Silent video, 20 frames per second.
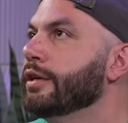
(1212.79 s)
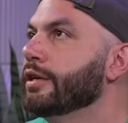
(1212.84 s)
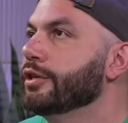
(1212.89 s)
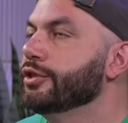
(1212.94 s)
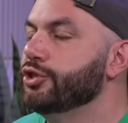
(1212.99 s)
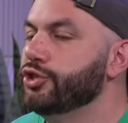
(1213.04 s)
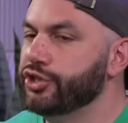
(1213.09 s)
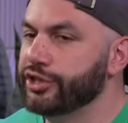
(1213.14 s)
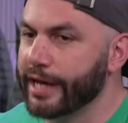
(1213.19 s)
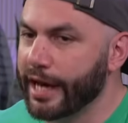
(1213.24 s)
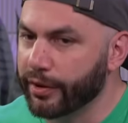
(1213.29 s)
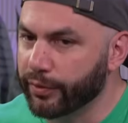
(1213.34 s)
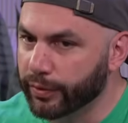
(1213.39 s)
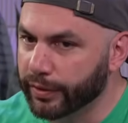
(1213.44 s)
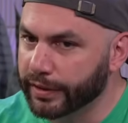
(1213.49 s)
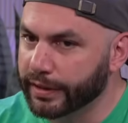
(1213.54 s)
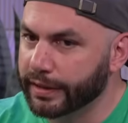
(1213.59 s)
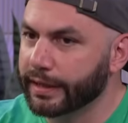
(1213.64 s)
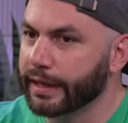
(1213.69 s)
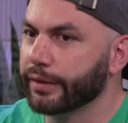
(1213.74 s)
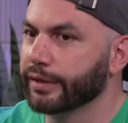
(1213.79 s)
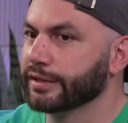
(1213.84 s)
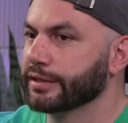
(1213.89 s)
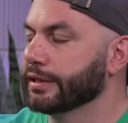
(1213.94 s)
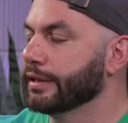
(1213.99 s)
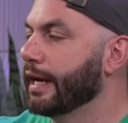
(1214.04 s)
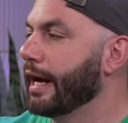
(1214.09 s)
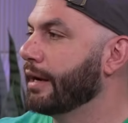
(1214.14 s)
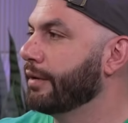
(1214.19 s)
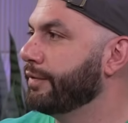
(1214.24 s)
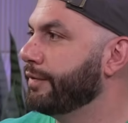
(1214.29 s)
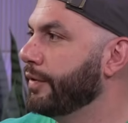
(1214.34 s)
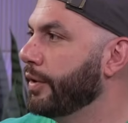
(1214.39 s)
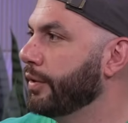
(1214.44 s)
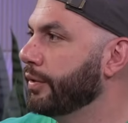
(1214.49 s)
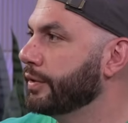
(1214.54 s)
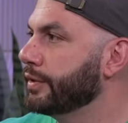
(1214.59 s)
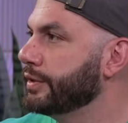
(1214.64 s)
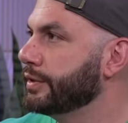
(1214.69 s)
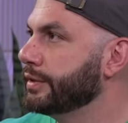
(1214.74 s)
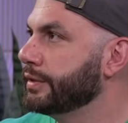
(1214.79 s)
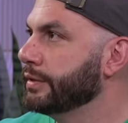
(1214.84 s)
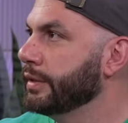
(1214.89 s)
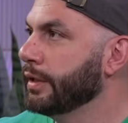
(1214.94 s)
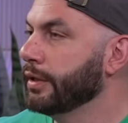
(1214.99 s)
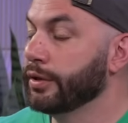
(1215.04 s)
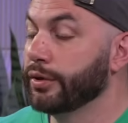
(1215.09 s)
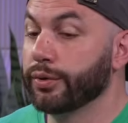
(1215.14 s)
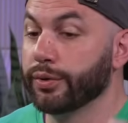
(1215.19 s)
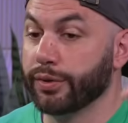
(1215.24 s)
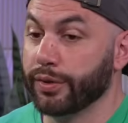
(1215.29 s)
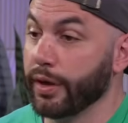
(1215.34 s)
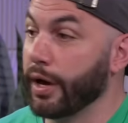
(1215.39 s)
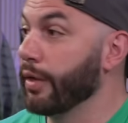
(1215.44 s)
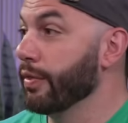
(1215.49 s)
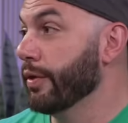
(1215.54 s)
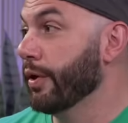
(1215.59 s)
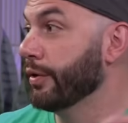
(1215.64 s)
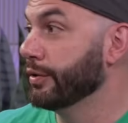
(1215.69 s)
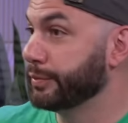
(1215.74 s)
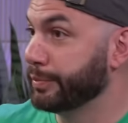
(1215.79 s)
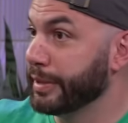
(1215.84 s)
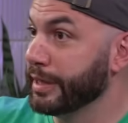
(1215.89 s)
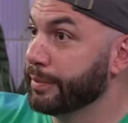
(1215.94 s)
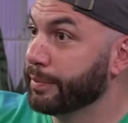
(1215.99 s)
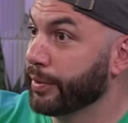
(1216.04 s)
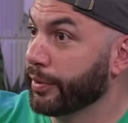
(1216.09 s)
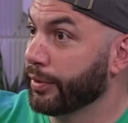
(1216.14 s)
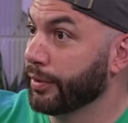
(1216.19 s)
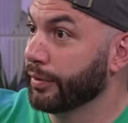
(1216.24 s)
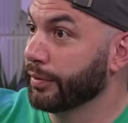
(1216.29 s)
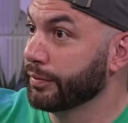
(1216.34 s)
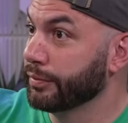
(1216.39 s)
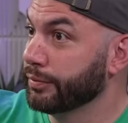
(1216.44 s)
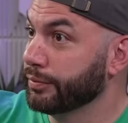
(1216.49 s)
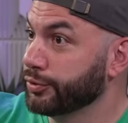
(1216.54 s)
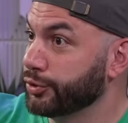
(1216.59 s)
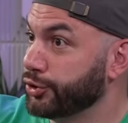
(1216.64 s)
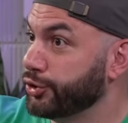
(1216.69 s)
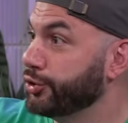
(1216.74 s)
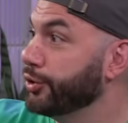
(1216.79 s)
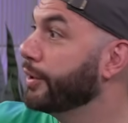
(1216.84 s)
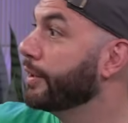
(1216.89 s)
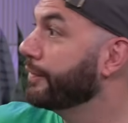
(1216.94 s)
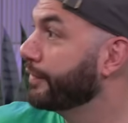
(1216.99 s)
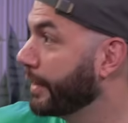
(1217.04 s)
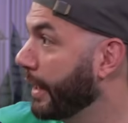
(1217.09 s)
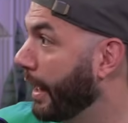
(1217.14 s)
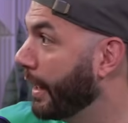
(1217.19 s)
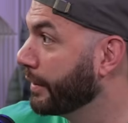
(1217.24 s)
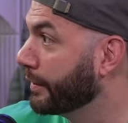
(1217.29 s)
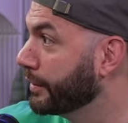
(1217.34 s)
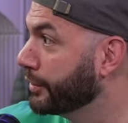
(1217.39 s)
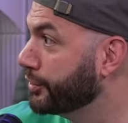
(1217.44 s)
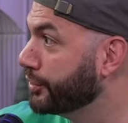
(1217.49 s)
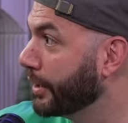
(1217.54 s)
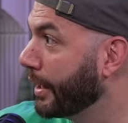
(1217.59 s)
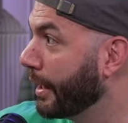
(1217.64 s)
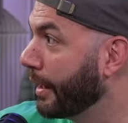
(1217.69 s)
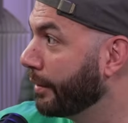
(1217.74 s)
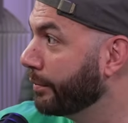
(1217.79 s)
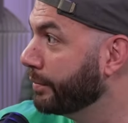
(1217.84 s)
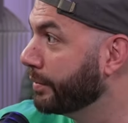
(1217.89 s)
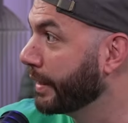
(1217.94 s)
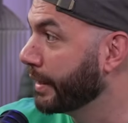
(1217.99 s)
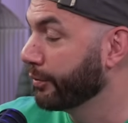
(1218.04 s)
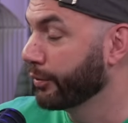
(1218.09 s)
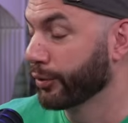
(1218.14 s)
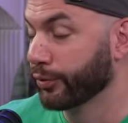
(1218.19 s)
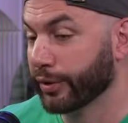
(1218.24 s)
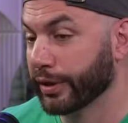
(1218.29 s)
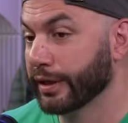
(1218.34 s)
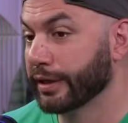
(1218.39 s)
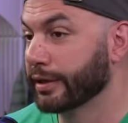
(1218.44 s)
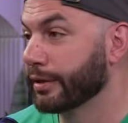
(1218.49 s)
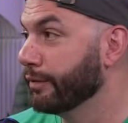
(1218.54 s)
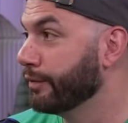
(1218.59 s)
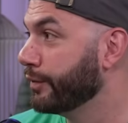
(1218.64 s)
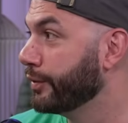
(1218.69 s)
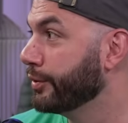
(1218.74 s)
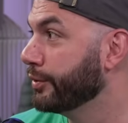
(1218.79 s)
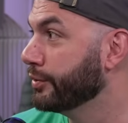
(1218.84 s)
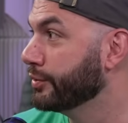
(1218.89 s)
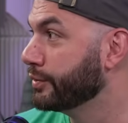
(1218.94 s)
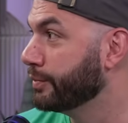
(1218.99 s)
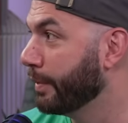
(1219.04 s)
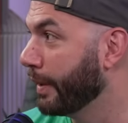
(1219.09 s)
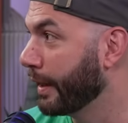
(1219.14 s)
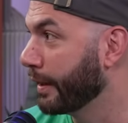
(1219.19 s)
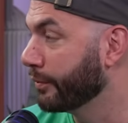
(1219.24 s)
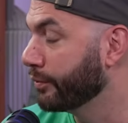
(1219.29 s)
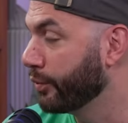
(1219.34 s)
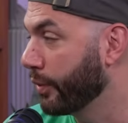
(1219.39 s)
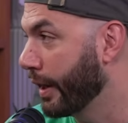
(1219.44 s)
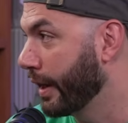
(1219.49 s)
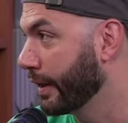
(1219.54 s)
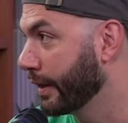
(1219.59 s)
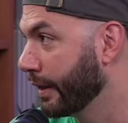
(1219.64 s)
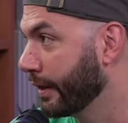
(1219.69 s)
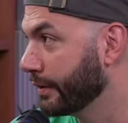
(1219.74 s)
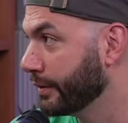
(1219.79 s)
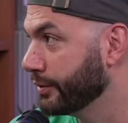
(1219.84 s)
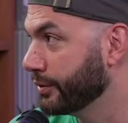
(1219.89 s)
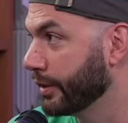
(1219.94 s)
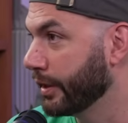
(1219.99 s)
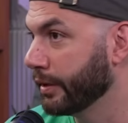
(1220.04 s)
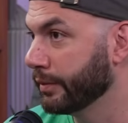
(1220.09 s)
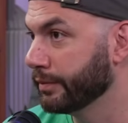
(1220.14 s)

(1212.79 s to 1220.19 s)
generally there was a lot of folks who thought those people should have gotten the job and were really confused by why I got the job.